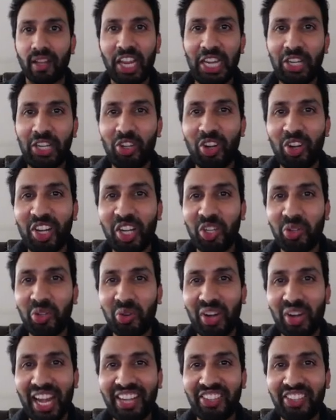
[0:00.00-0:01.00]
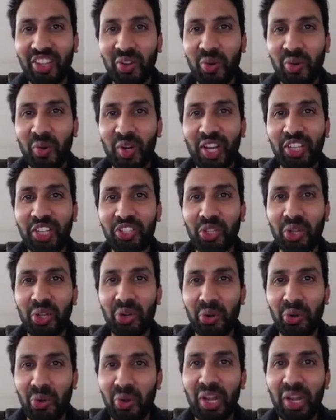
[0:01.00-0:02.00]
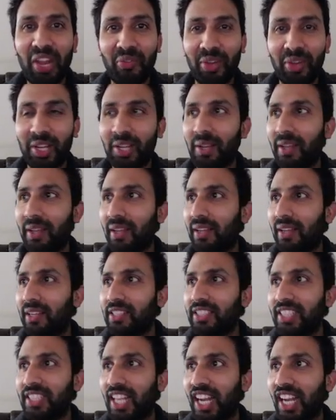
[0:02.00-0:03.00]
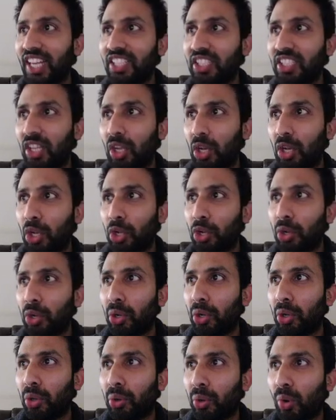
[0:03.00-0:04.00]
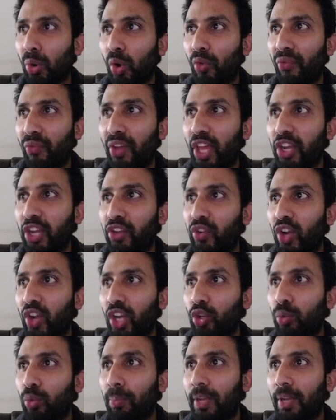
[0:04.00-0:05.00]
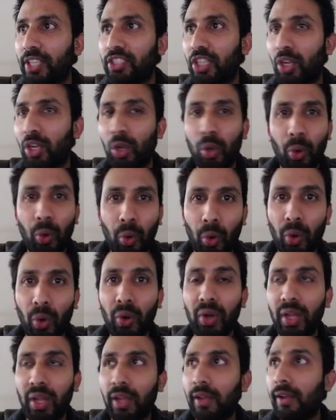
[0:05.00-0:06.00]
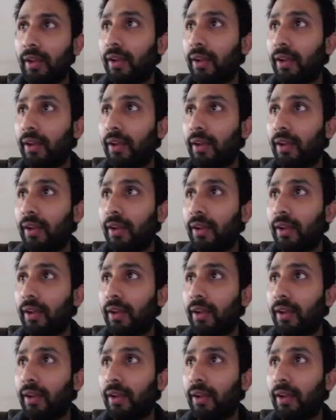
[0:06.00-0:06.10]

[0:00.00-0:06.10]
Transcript: In order to write the code at the row level, select the row where you want to place the code,